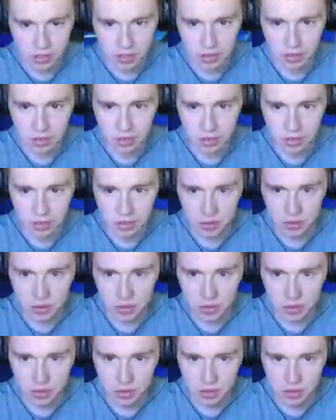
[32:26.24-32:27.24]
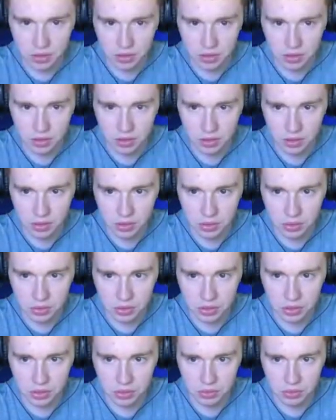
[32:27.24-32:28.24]
good. Cold
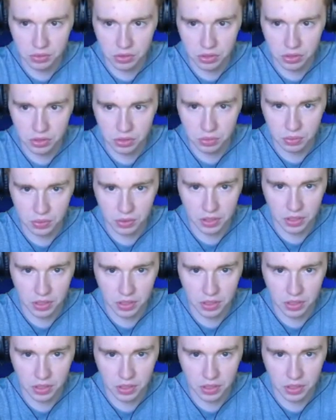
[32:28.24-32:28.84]
suits. We're